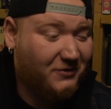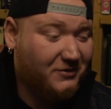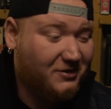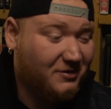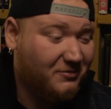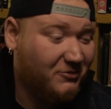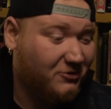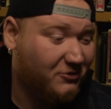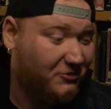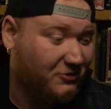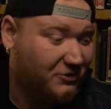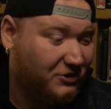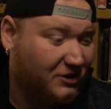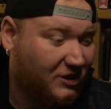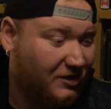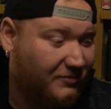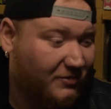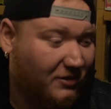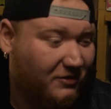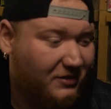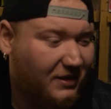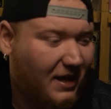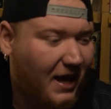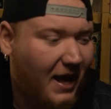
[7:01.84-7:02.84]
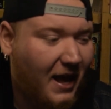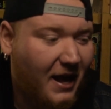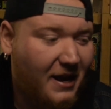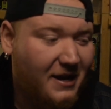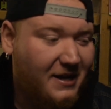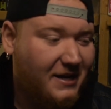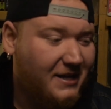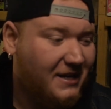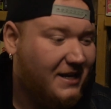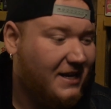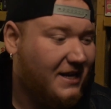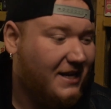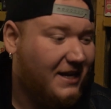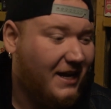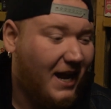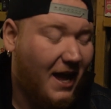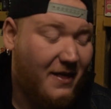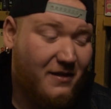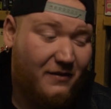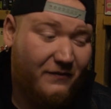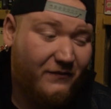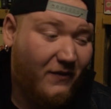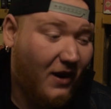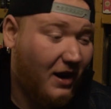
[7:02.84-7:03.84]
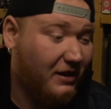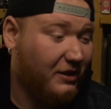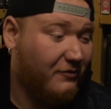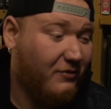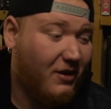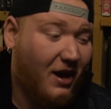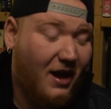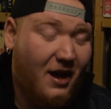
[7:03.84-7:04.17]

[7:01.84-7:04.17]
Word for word: for some cool shit about that. And then finally, we've